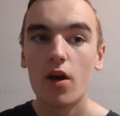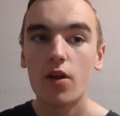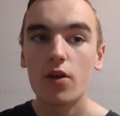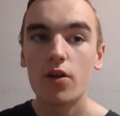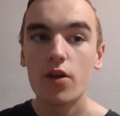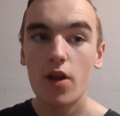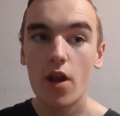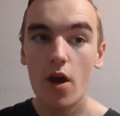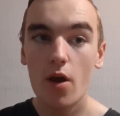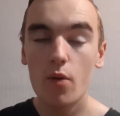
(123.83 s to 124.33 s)

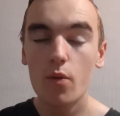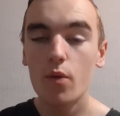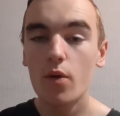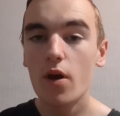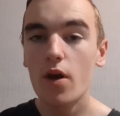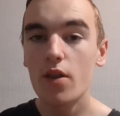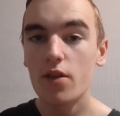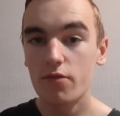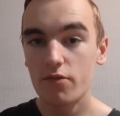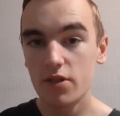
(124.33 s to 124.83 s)
No,
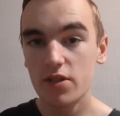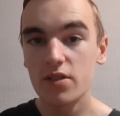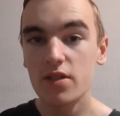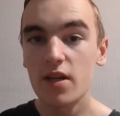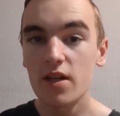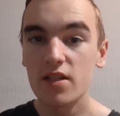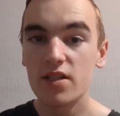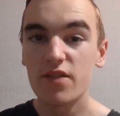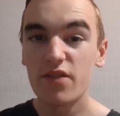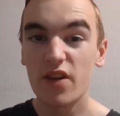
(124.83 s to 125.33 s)
uh, there is
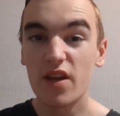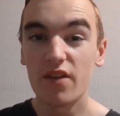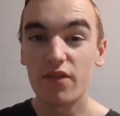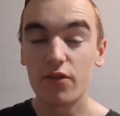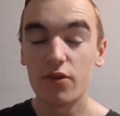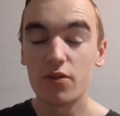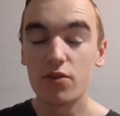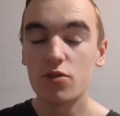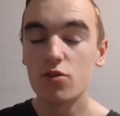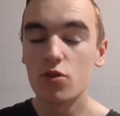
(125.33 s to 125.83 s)
scientific
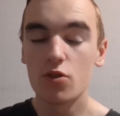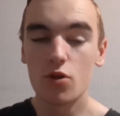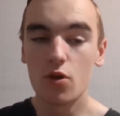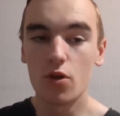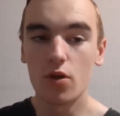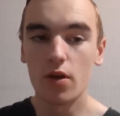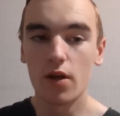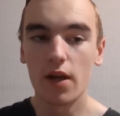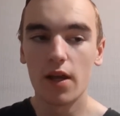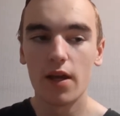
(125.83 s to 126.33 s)
evidence, just
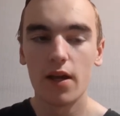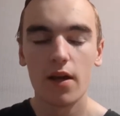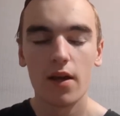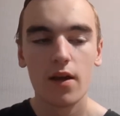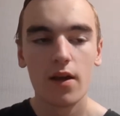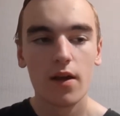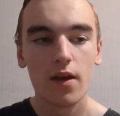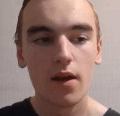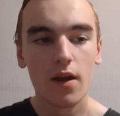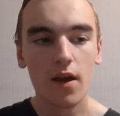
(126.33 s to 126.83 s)
Google it.
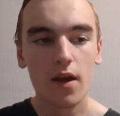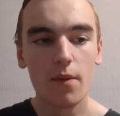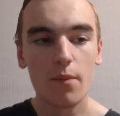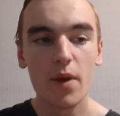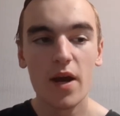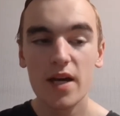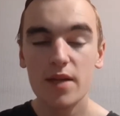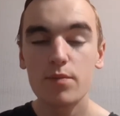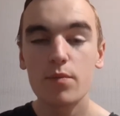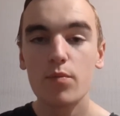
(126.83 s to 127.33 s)
Um,
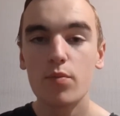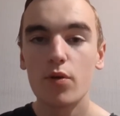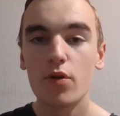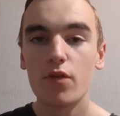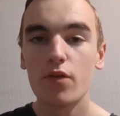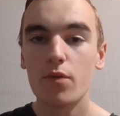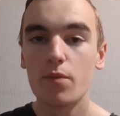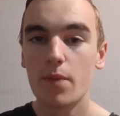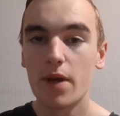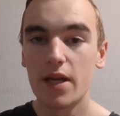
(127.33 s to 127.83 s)
has been
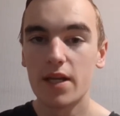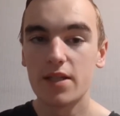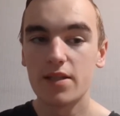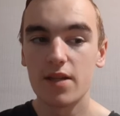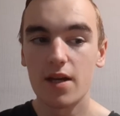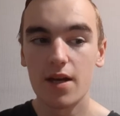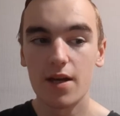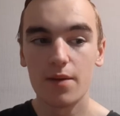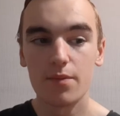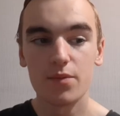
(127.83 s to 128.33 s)
proven many
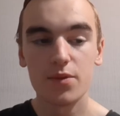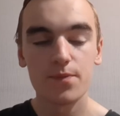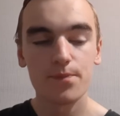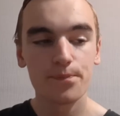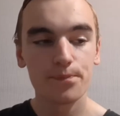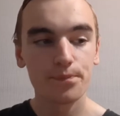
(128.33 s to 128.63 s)
times.